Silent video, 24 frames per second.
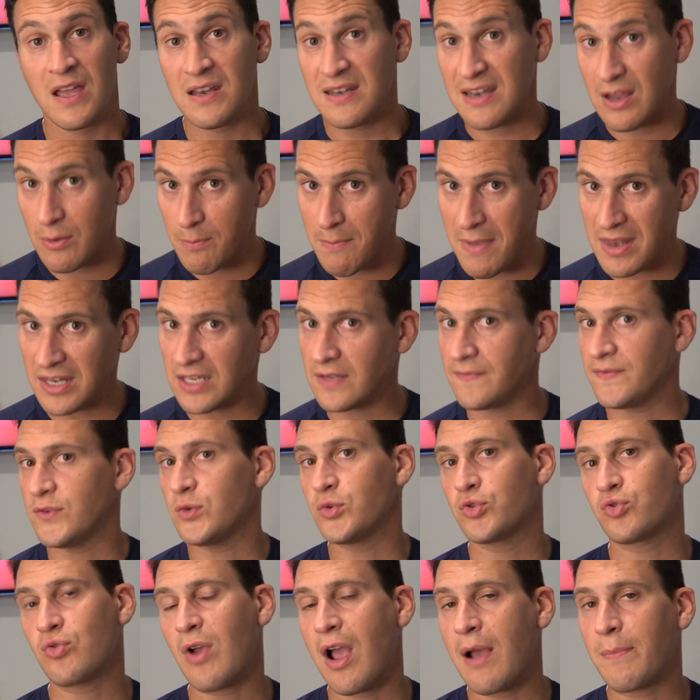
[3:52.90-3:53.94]
Now, many of you
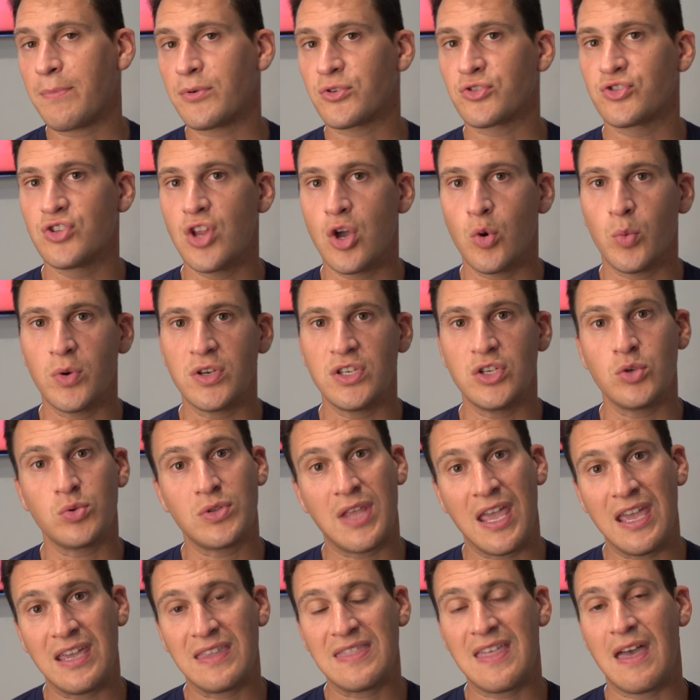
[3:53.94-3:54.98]
scrappers know when you
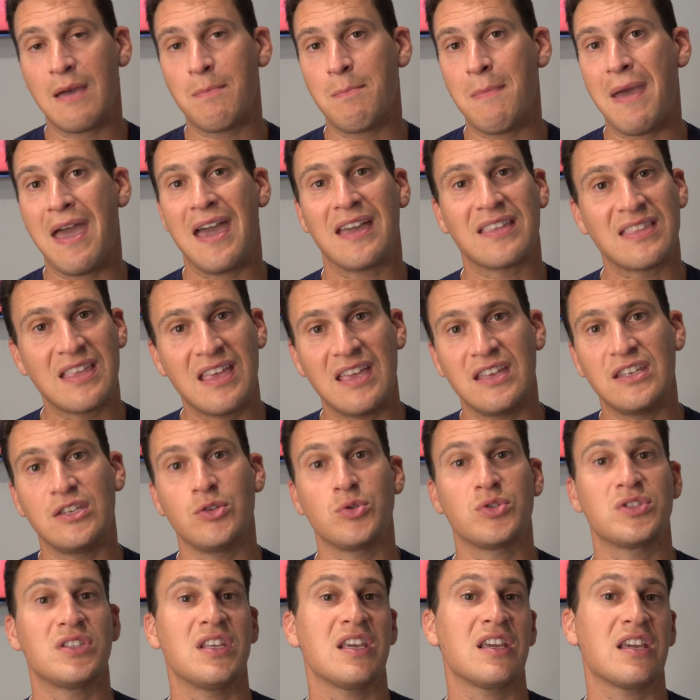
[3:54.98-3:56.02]
take that magnet and you
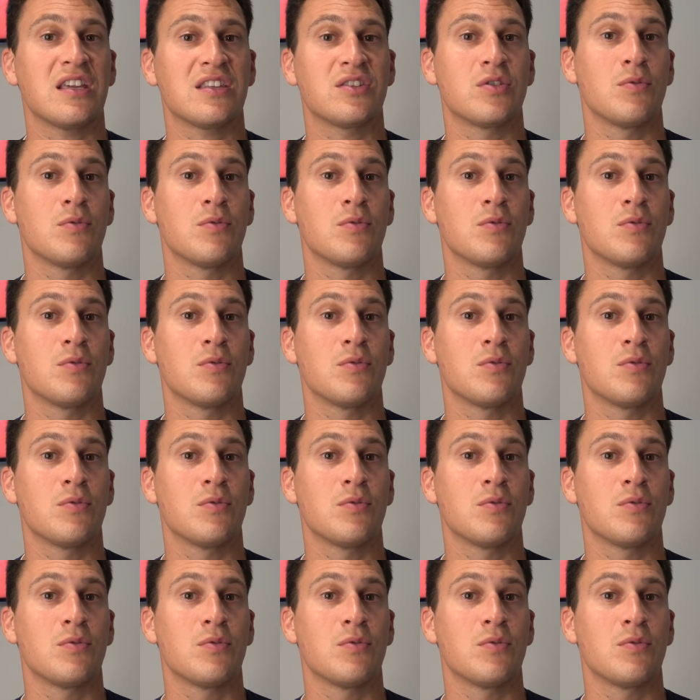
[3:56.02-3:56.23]
stick it